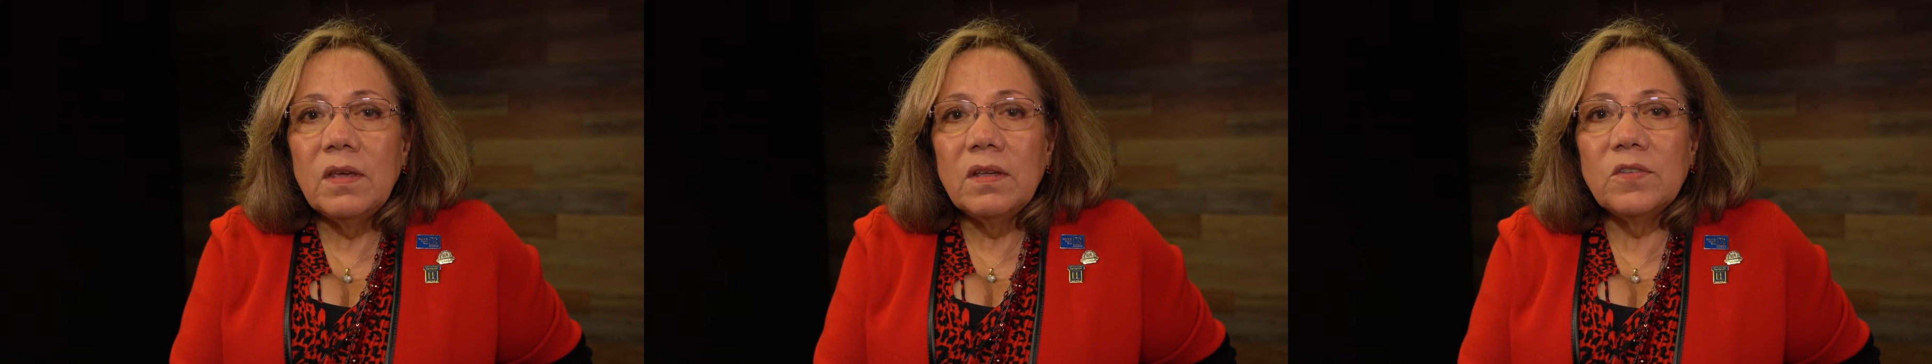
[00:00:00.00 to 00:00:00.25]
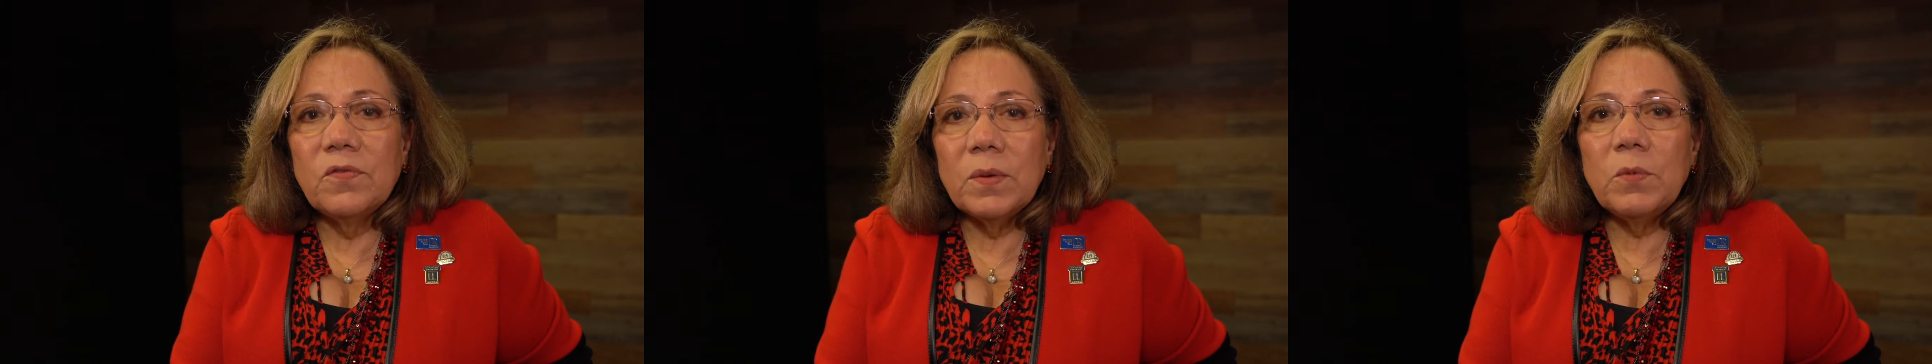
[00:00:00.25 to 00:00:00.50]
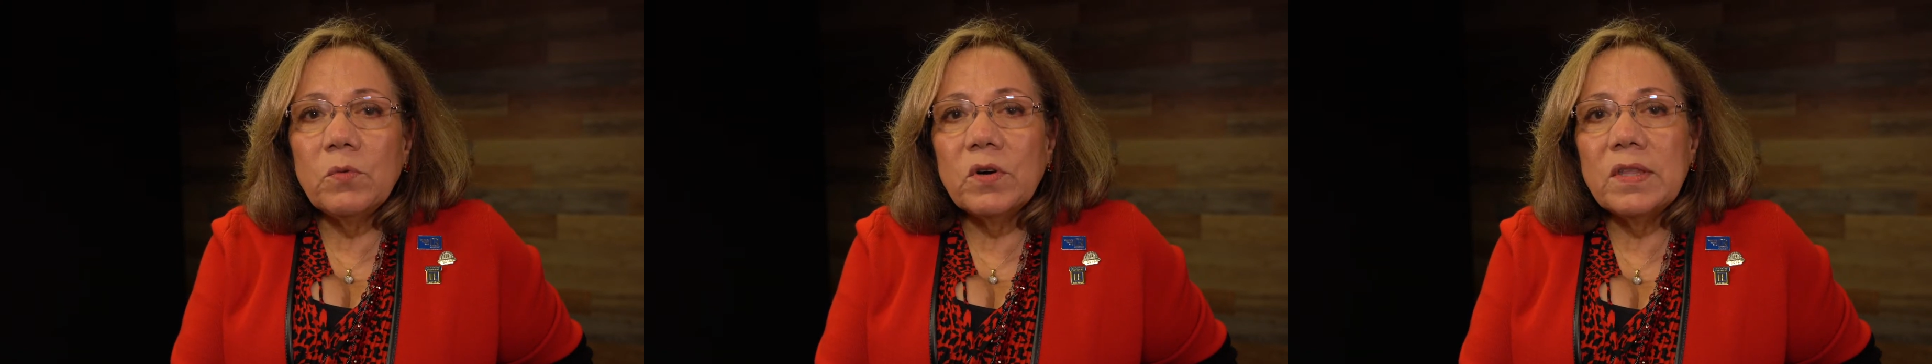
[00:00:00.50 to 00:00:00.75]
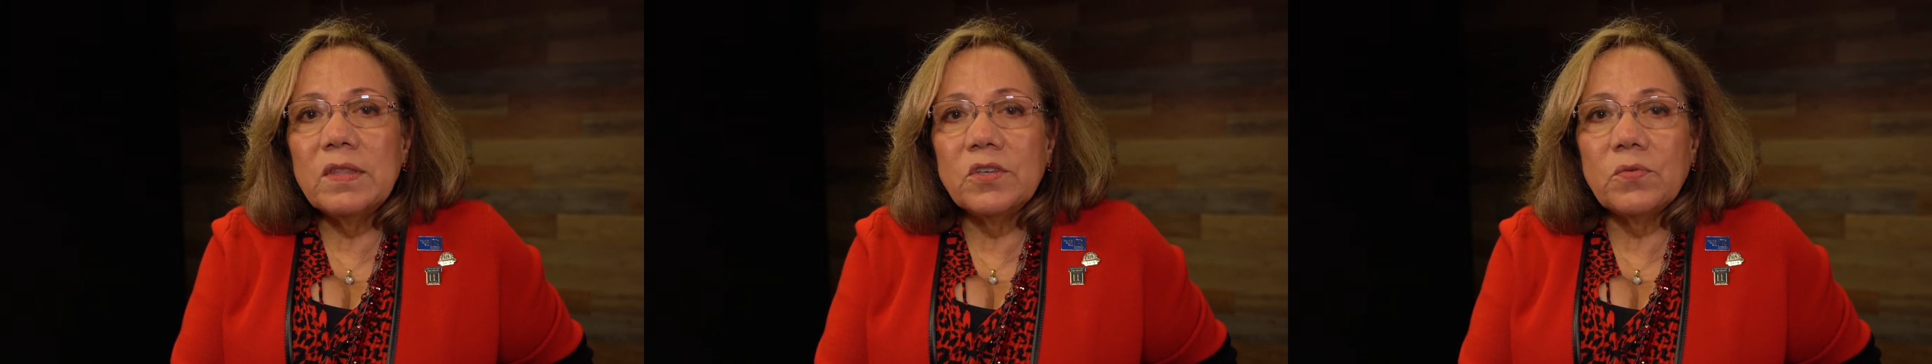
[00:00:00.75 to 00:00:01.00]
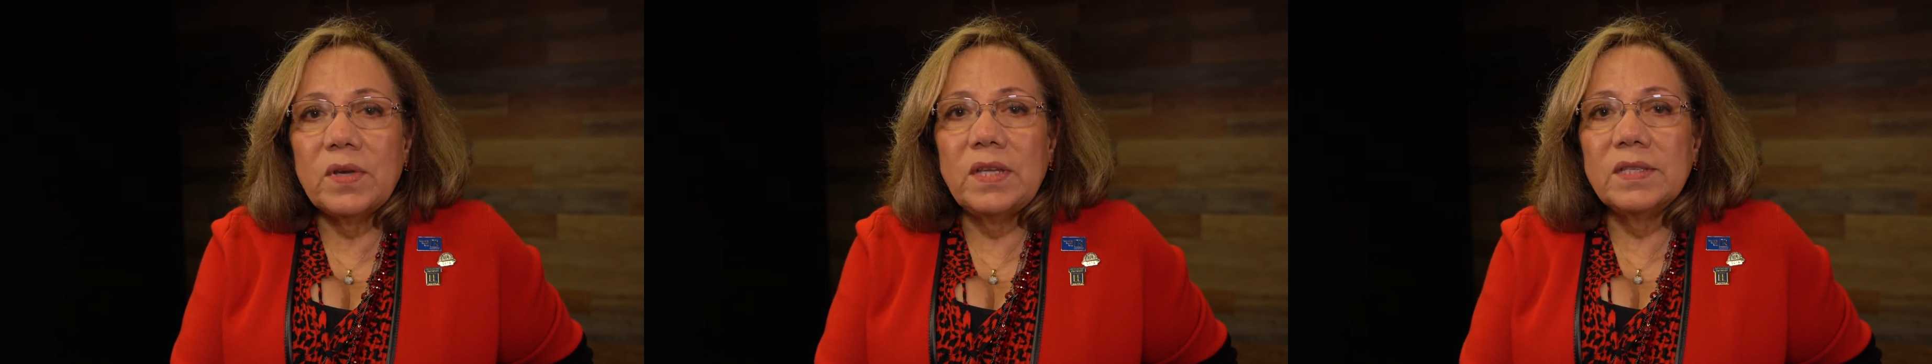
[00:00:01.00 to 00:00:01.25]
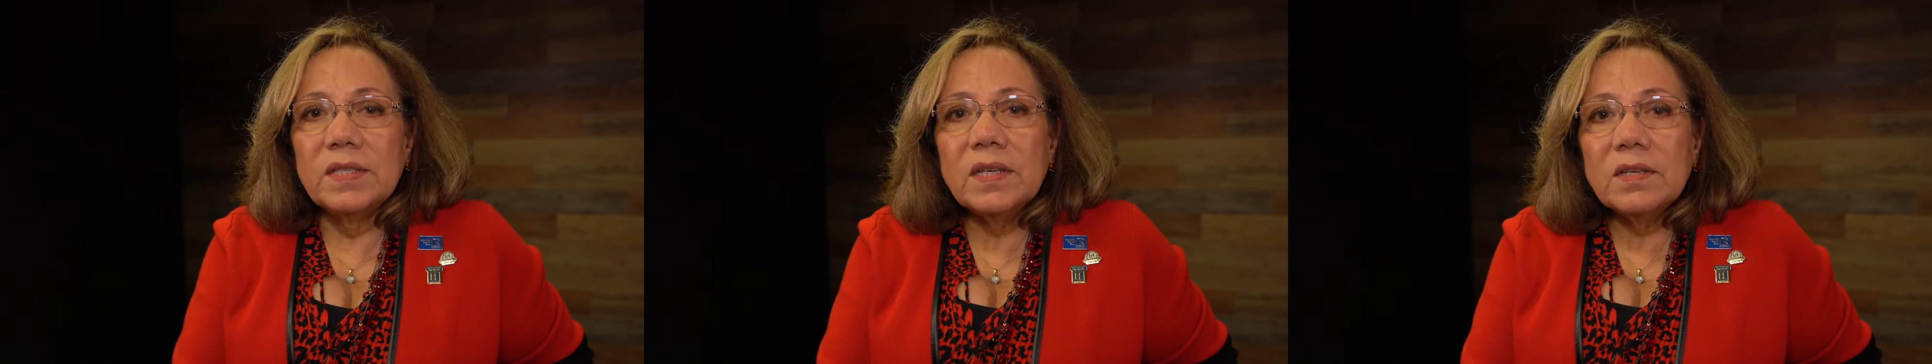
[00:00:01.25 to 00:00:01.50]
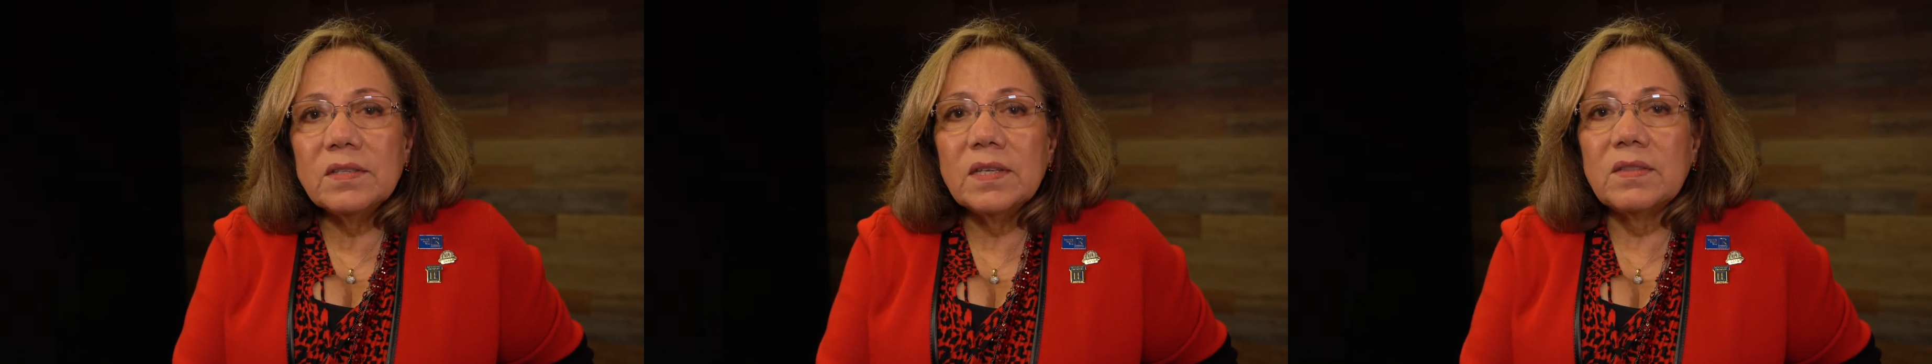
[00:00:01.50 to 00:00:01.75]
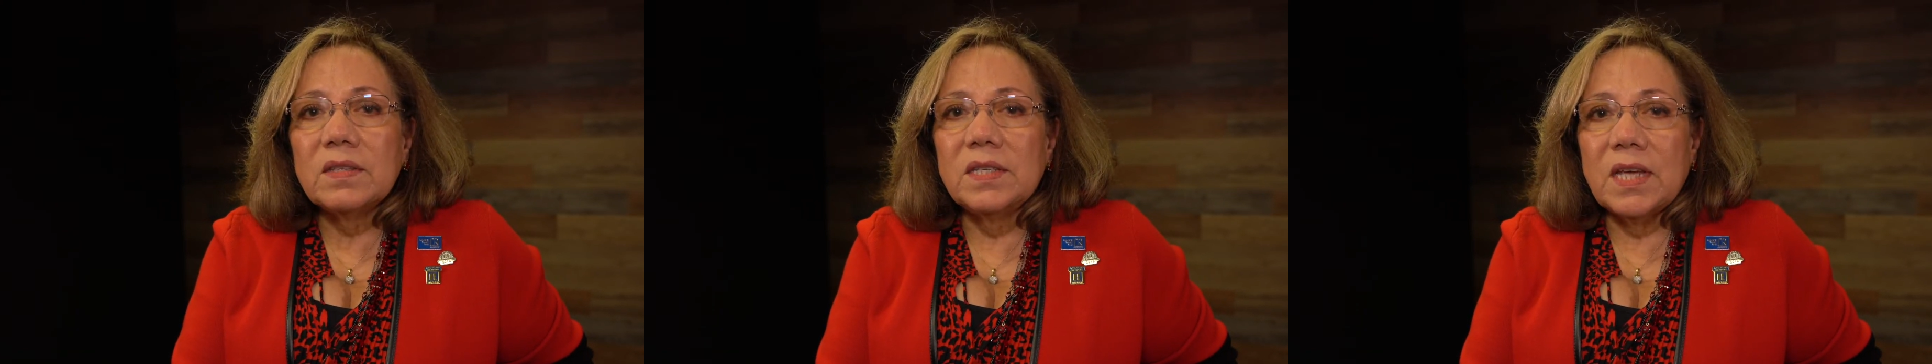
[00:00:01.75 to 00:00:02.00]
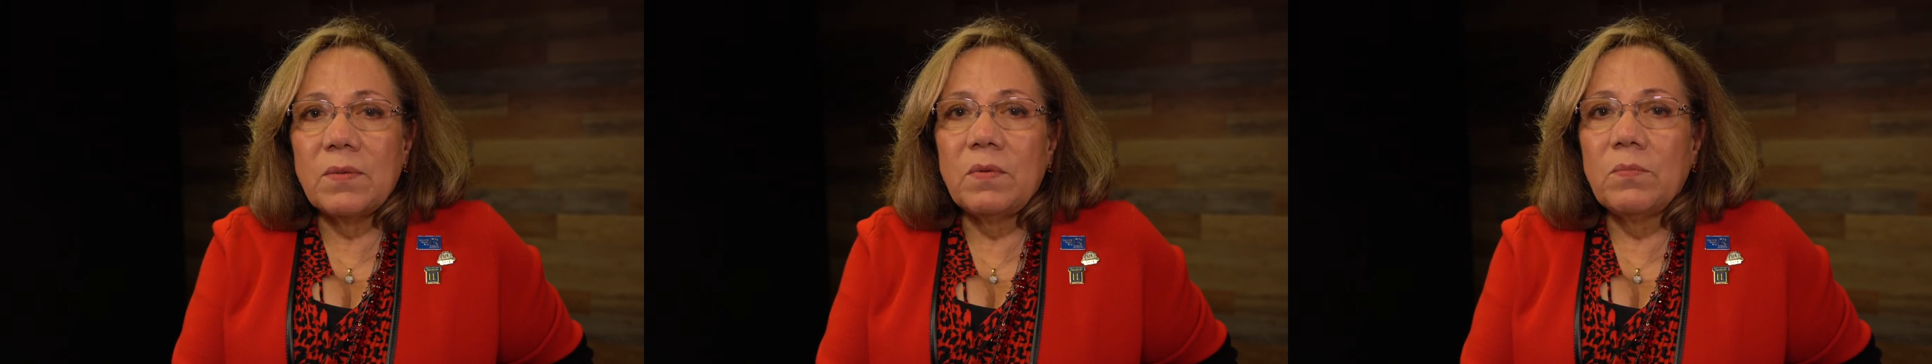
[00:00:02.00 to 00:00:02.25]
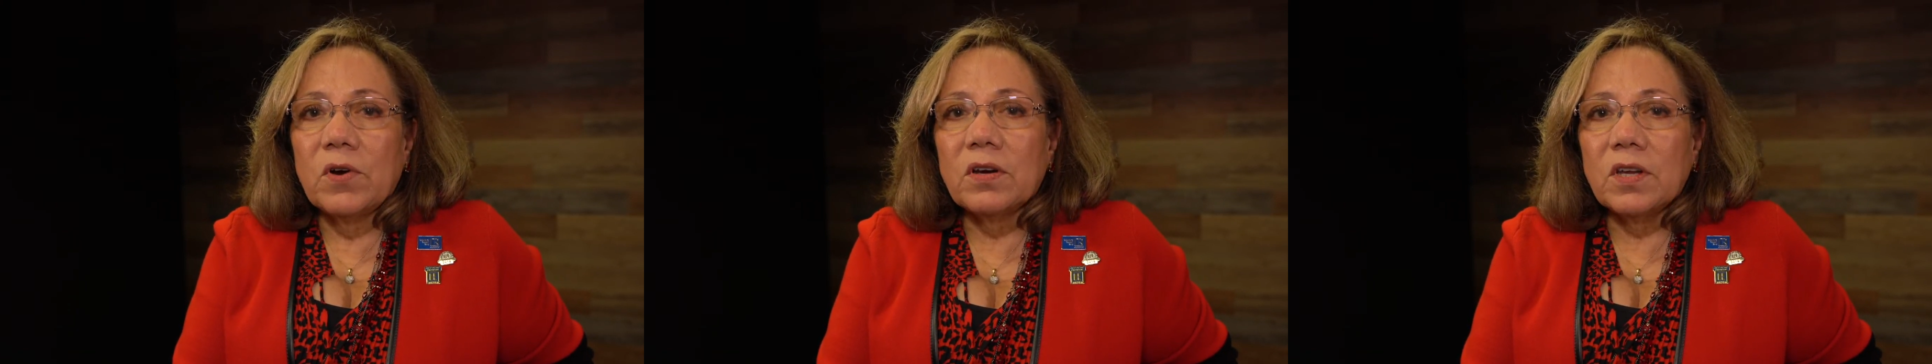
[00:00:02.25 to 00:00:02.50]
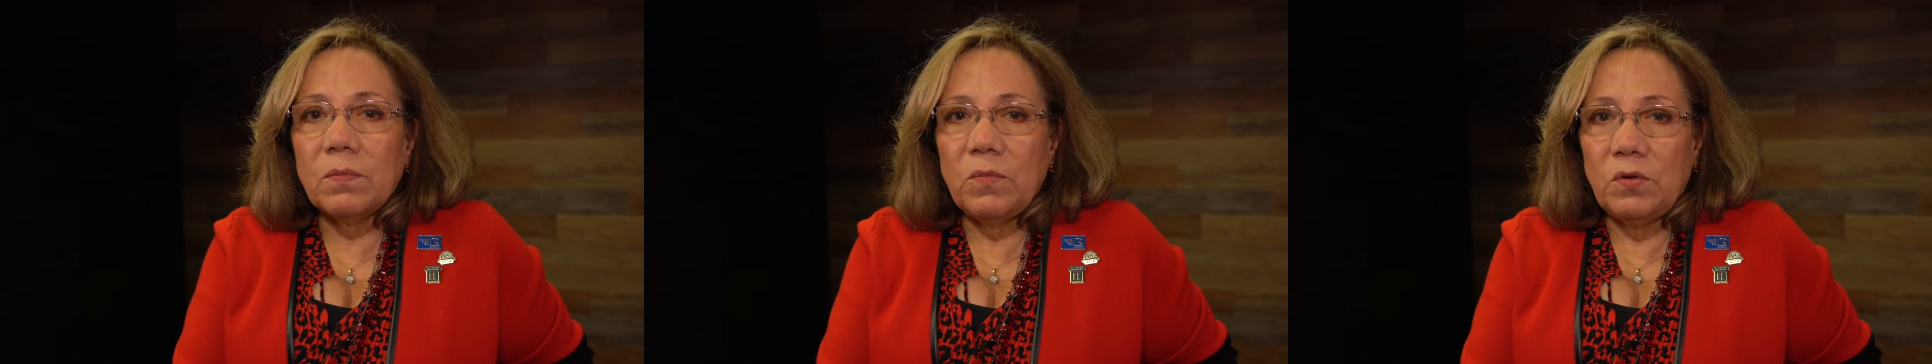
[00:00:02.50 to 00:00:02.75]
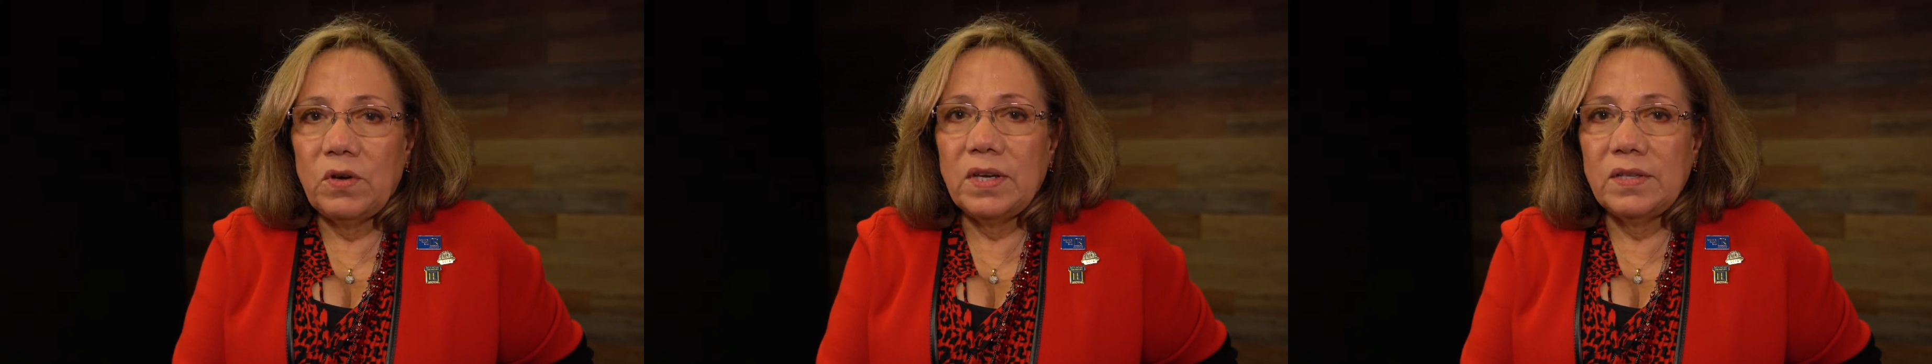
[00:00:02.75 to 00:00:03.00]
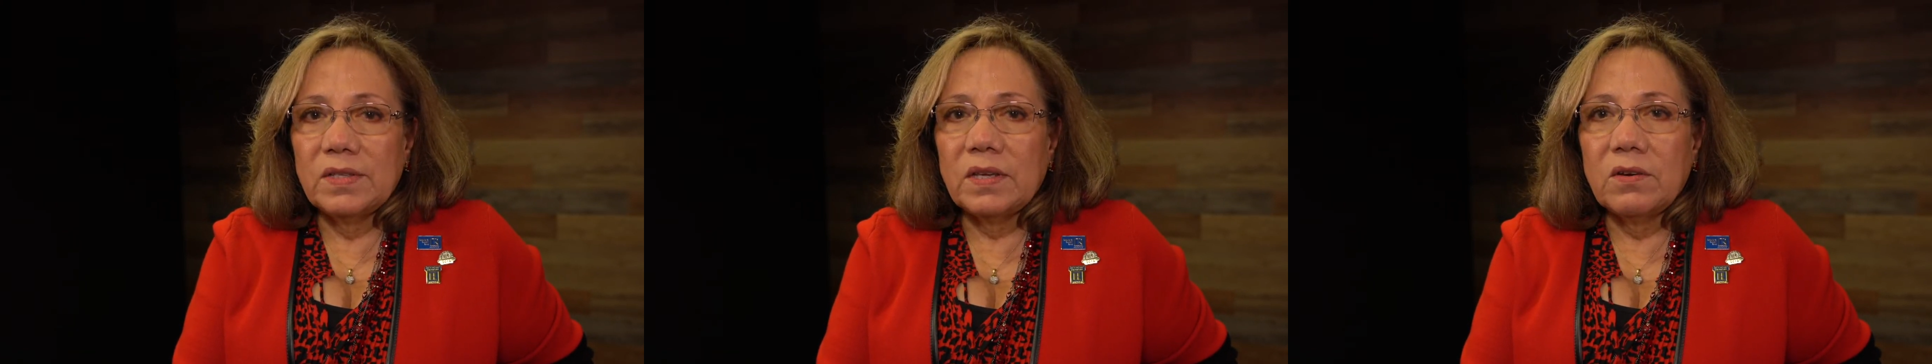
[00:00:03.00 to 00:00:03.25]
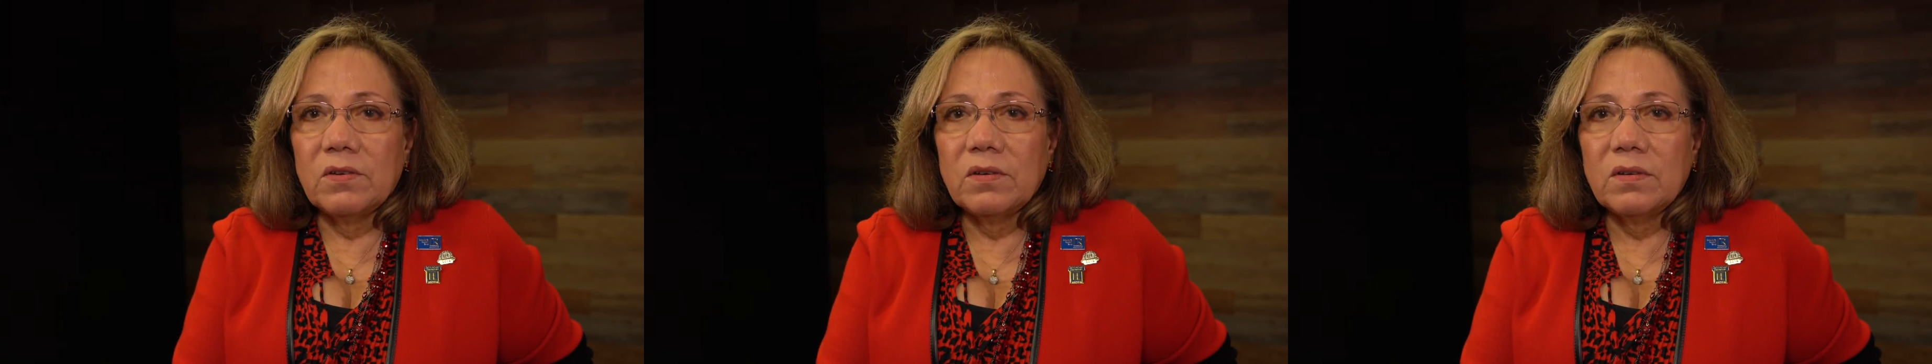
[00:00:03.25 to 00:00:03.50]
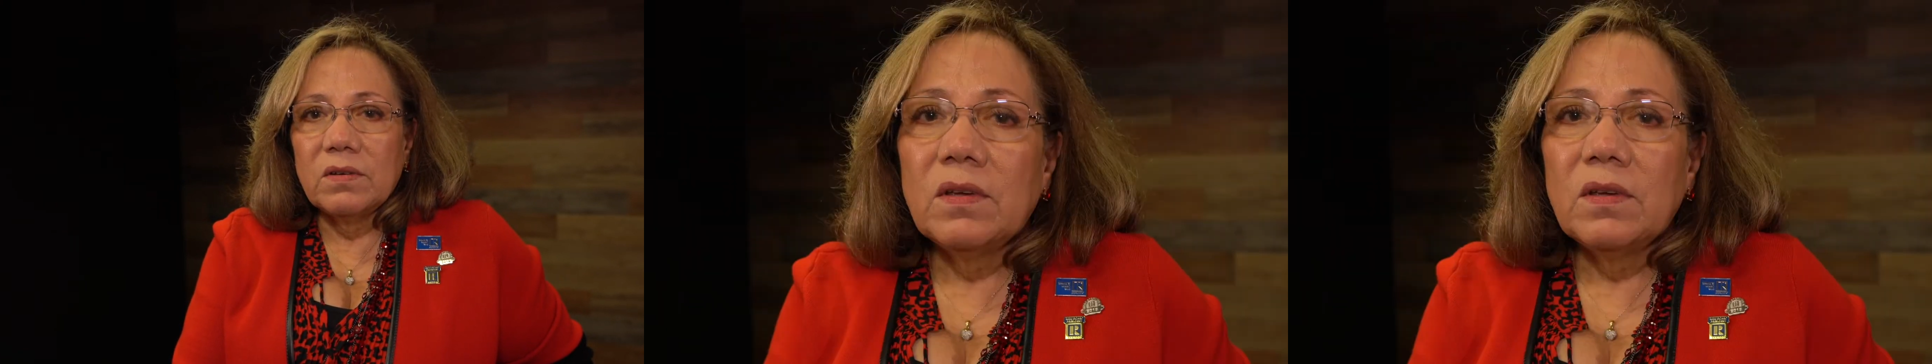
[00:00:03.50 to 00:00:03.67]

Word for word: It's February the 26th at the Diamond Bar Community Center.